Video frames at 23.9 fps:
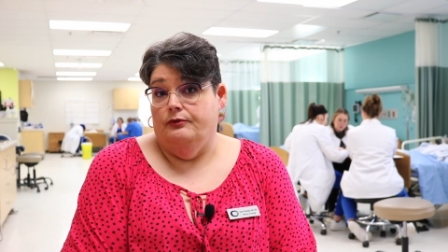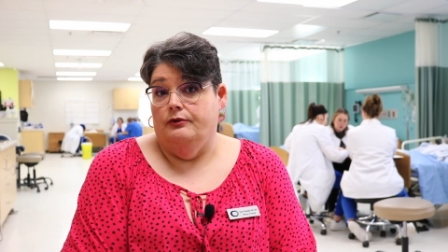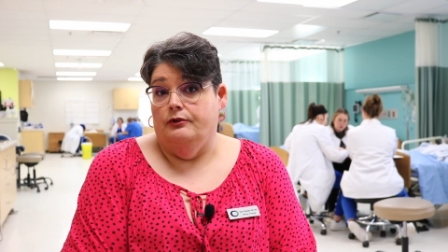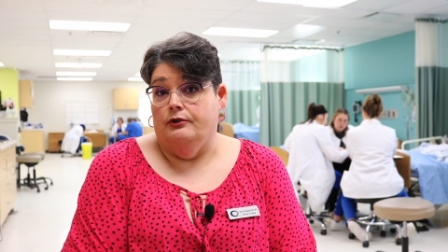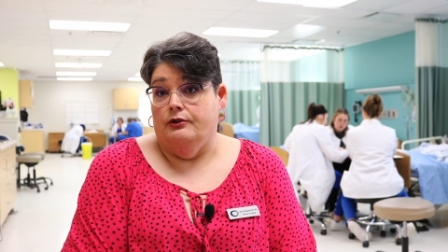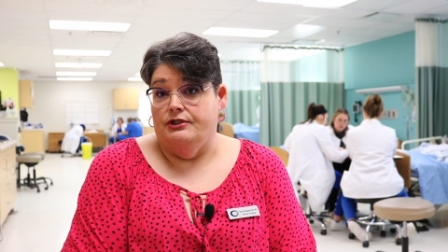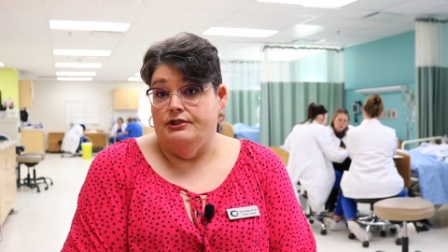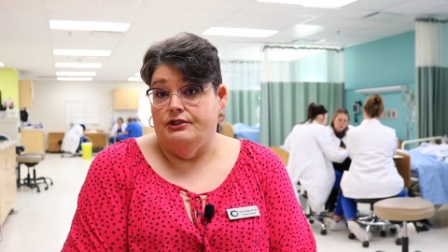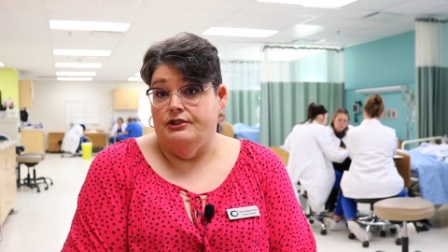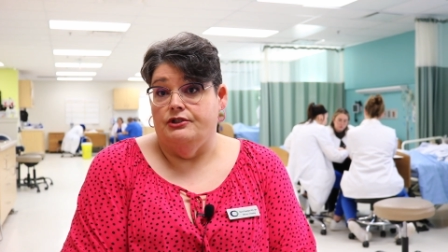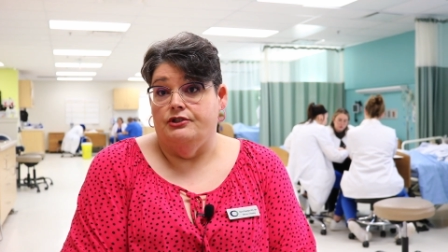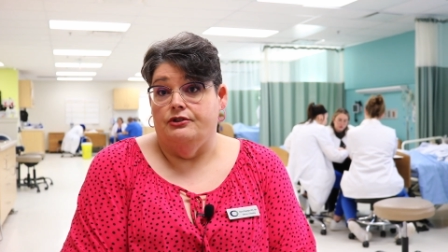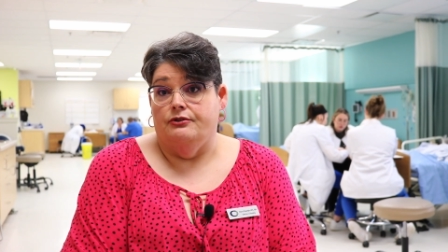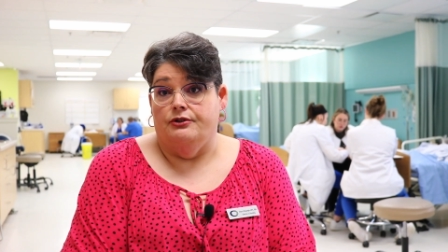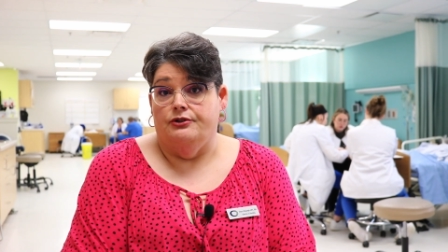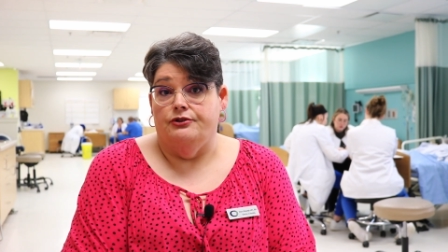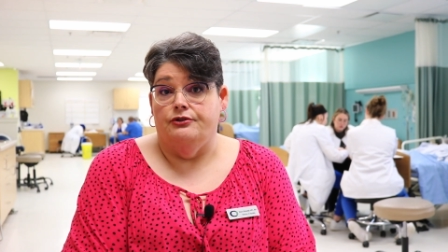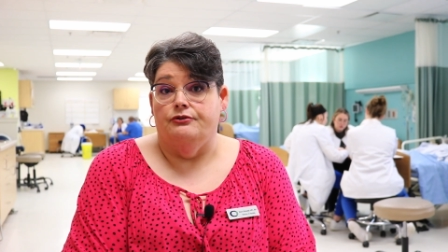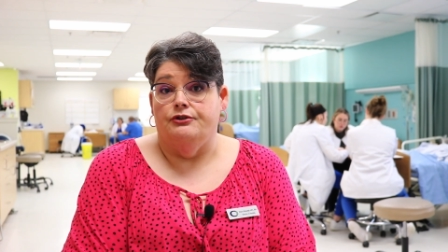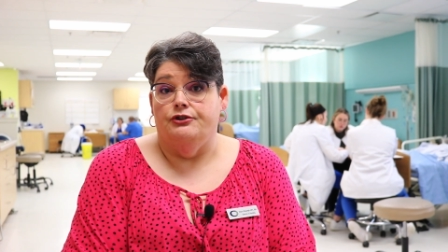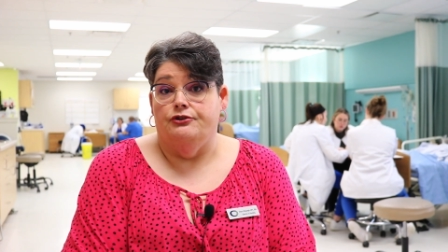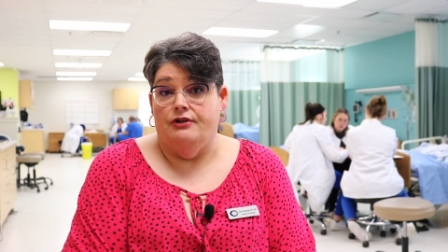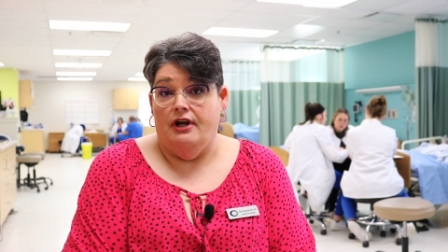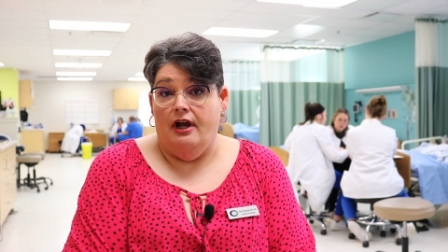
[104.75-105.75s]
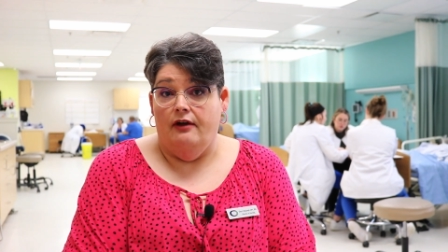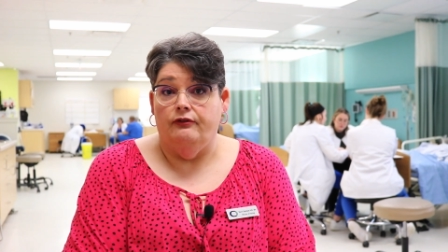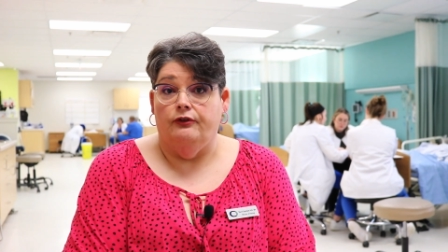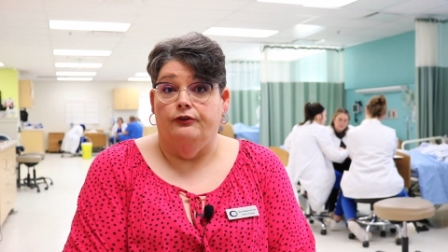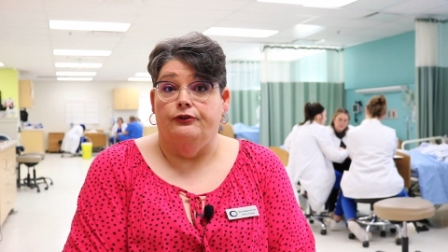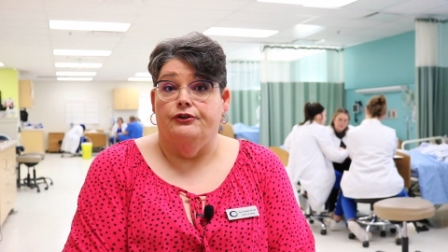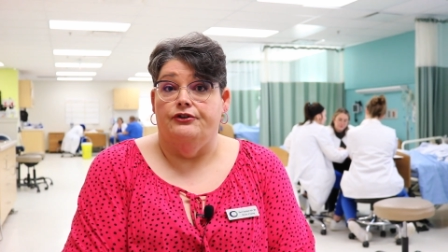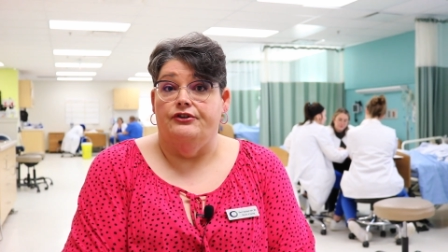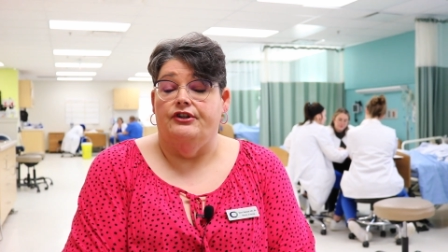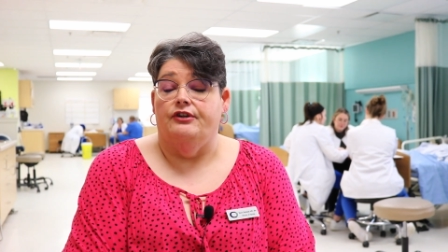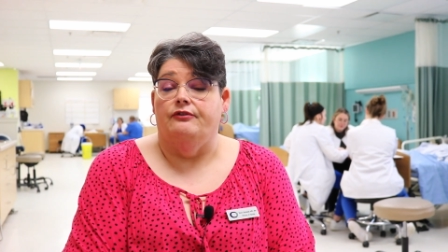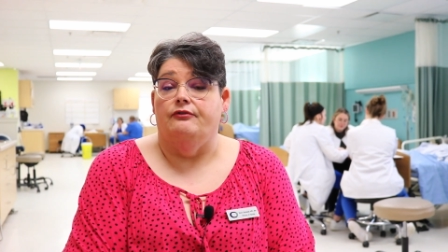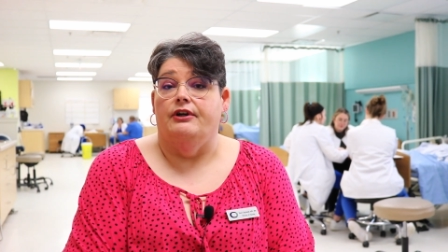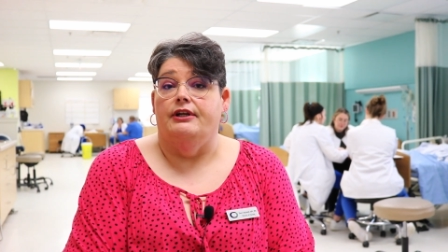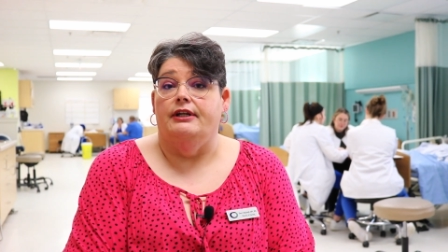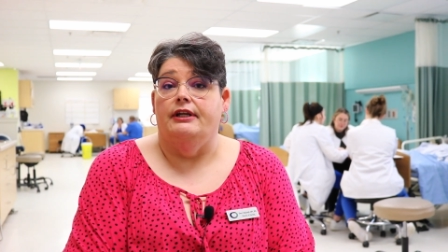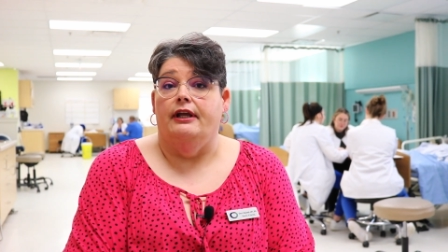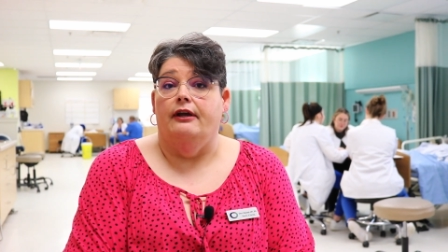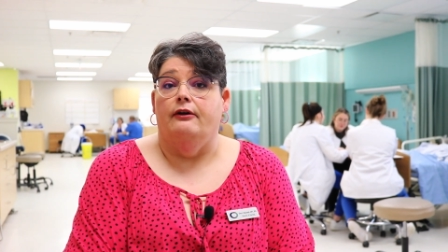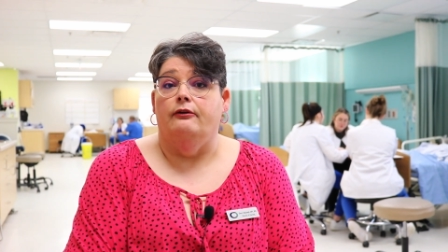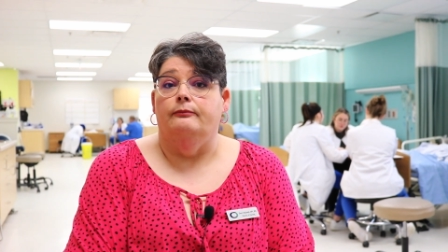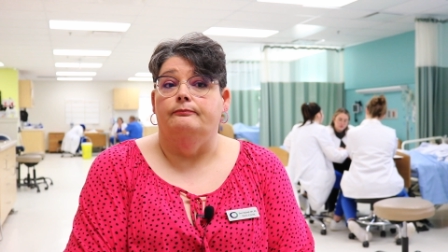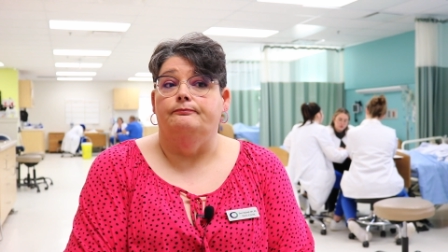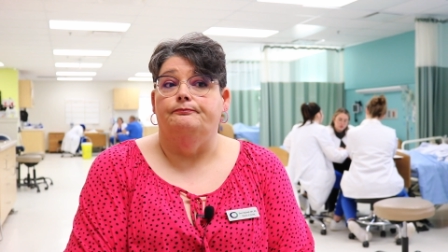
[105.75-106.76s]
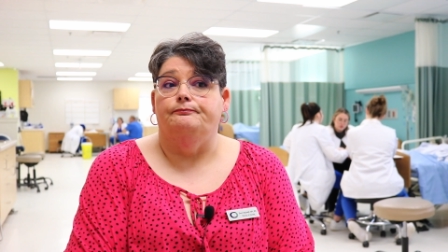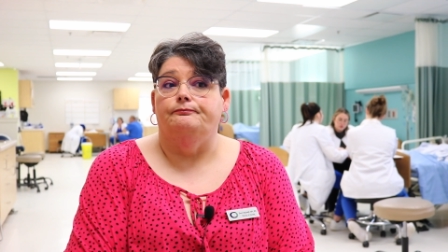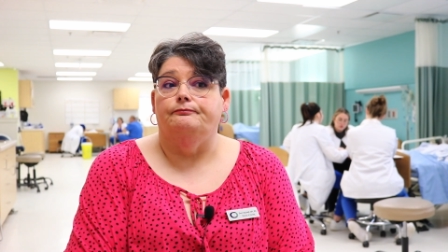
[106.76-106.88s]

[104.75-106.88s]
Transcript: nurses who are doing travel nursing right now